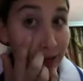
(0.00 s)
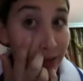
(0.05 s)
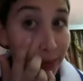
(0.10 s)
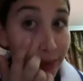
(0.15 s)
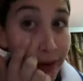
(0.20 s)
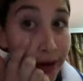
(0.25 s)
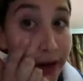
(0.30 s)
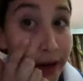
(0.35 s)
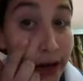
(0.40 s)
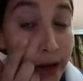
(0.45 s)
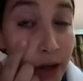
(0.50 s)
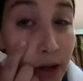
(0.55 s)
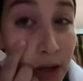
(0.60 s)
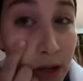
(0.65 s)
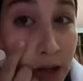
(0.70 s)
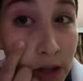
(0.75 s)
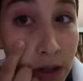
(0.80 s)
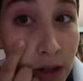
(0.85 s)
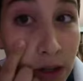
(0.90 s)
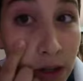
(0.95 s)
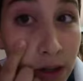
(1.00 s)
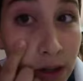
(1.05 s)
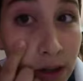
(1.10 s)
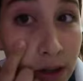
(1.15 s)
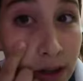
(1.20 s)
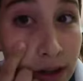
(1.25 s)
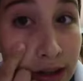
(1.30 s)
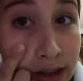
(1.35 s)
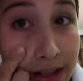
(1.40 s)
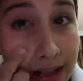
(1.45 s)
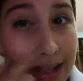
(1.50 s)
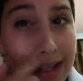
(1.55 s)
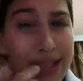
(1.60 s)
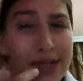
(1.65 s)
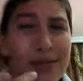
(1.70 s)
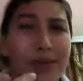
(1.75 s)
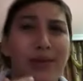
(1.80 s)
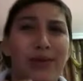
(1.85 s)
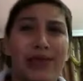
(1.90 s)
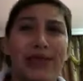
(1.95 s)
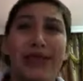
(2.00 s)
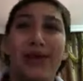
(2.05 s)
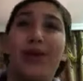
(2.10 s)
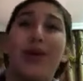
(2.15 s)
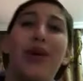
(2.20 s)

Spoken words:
It's red. And it's been really